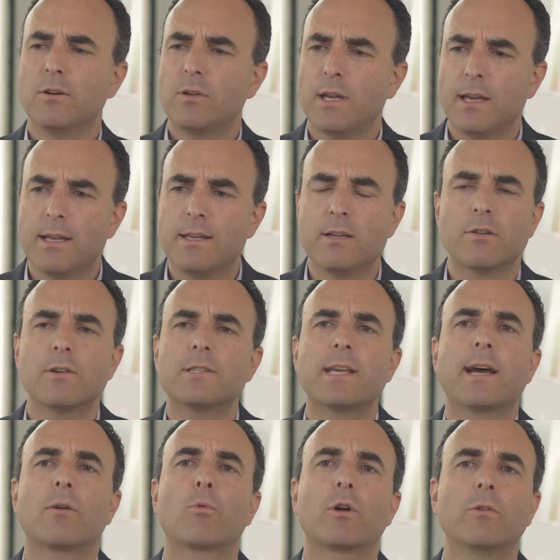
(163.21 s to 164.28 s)
okay, here is
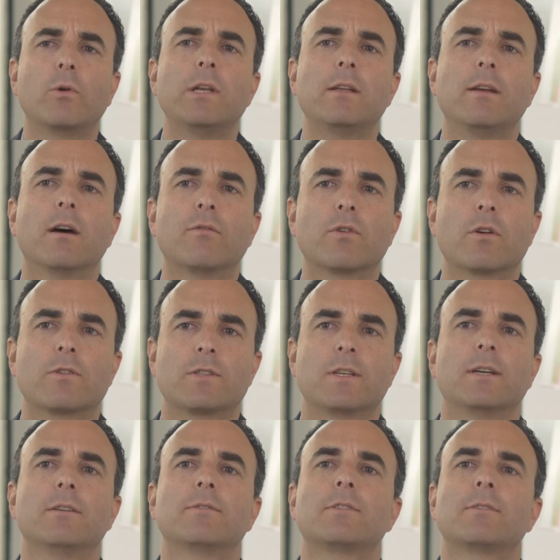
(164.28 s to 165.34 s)
how we're going to govern
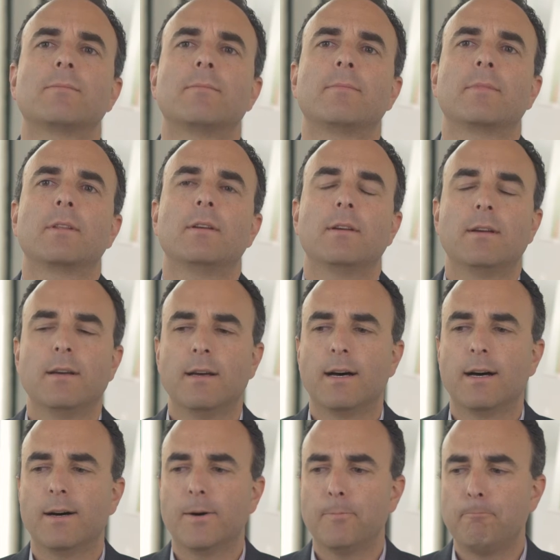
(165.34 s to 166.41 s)
ourselves.
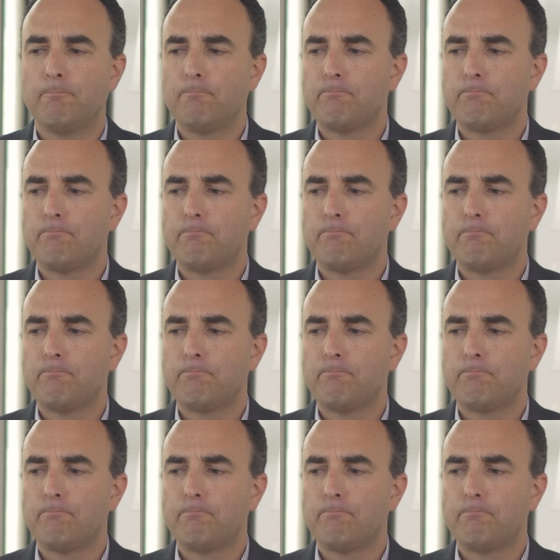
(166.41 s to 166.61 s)
And